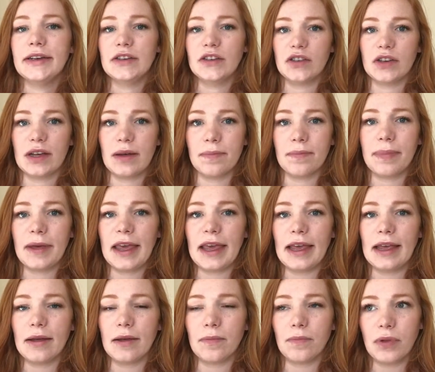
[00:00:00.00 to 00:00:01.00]
to
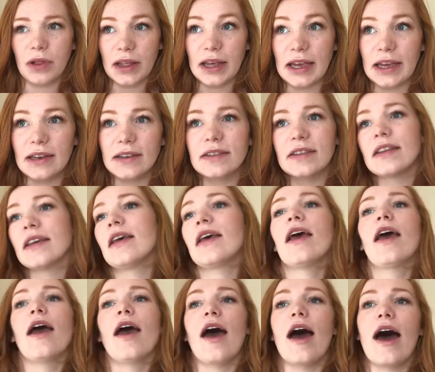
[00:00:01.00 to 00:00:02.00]
complete.
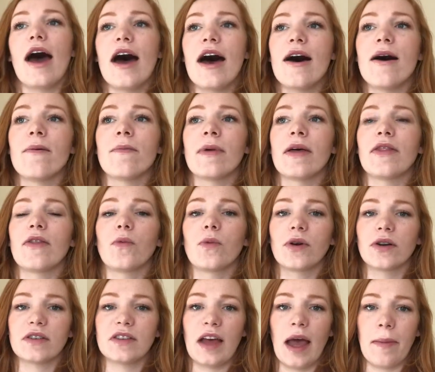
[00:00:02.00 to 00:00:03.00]
The
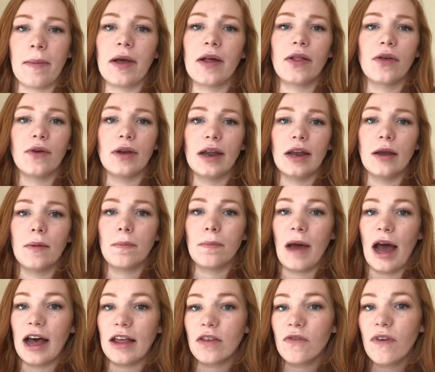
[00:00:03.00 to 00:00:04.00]
work time included
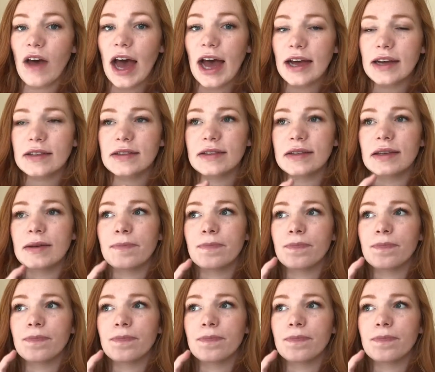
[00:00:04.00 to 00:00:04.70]
math facts,